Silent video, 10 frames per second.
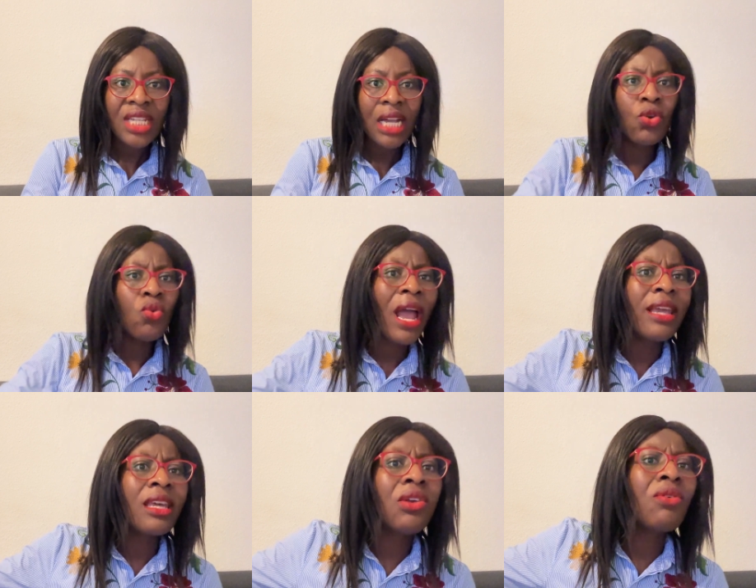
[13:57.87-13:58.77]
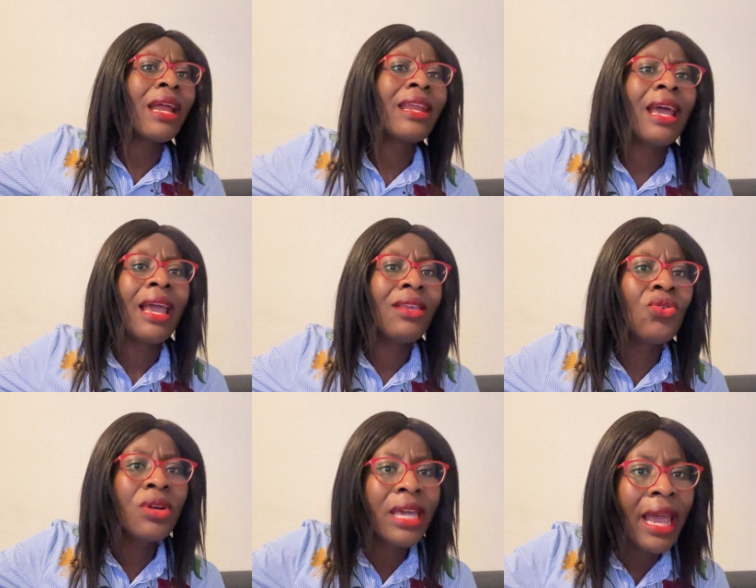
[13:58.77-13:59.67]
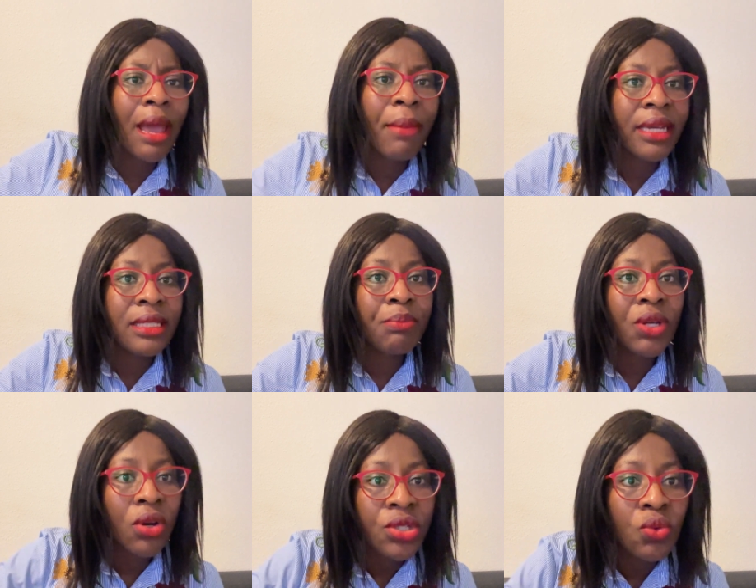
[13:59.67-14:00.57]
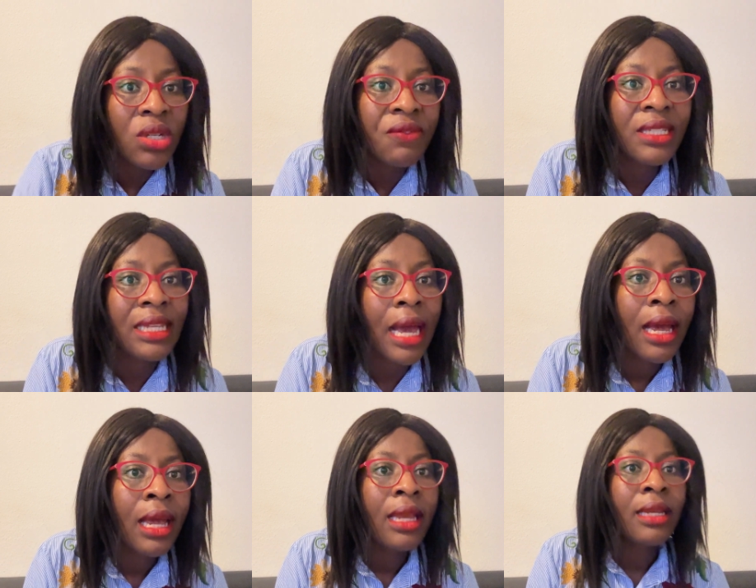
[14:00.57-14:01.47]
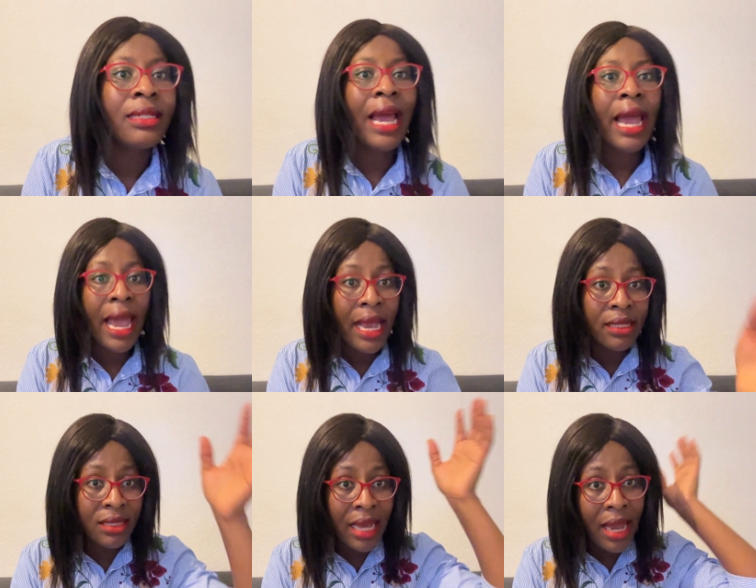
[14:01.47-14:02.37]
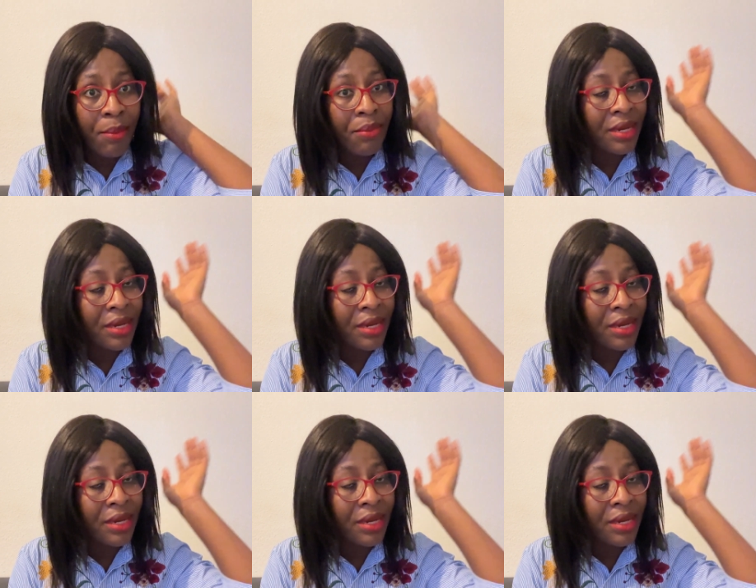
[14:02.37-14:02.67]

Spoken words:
you go and queue at the UK embassy because you want visa. There is the